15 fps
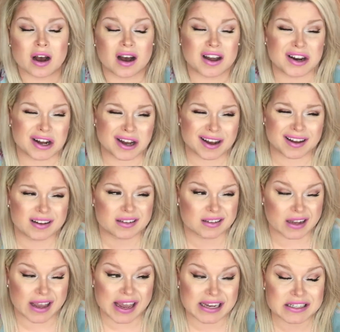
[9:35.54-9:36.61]
I, uh, uh,
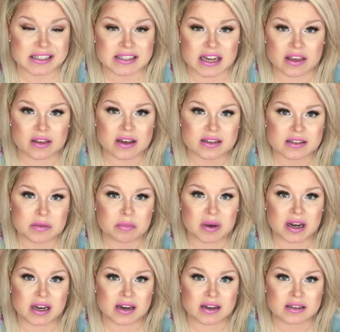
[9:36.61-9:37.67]
I, hate to say this,
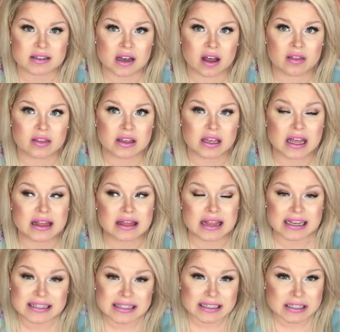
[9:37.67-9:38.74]
but it is on the
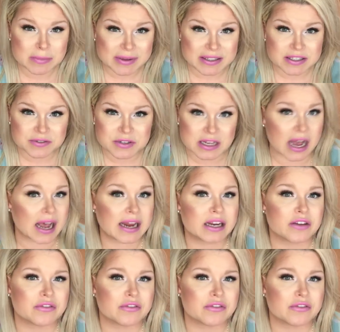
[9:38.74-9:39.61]
less expensive side.